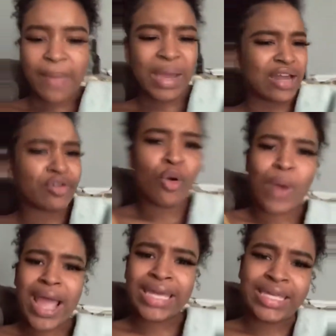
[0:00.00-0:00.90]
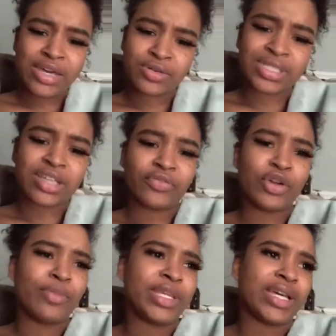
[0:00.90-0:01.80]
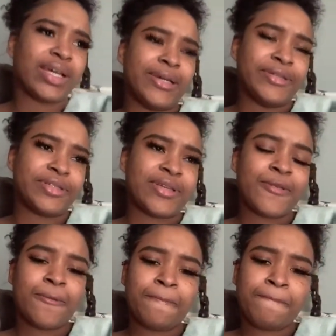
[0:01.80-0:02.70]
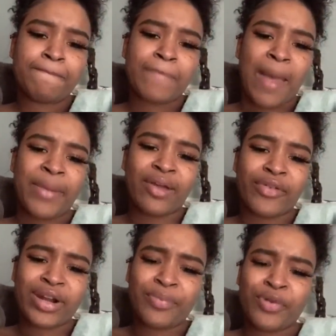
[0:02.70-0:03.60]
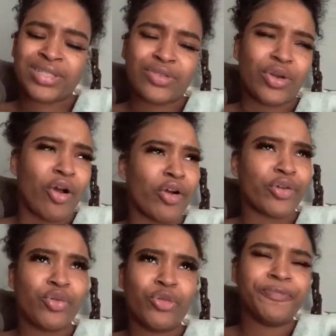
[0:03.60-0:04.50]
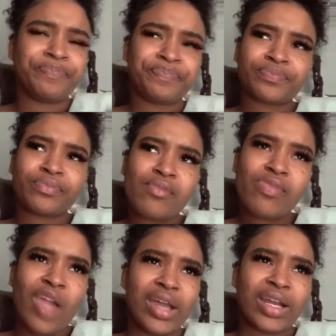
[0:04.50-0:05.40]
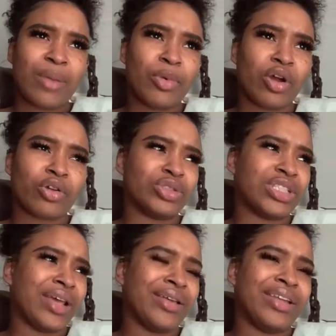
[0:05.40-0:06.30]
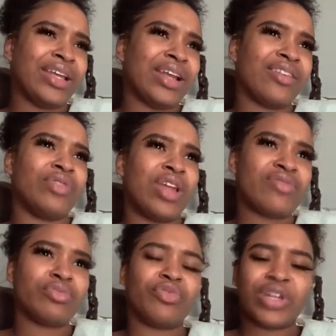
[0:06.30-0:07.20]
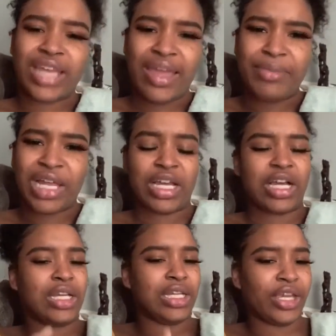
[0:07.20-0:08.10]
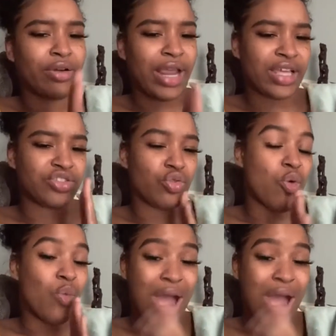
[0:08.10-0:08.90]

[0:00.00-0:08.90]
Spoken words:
But I don't know why he killed himself though, because I mean, I read up on an article and a couple articles, and they never really gave me like a clear answer on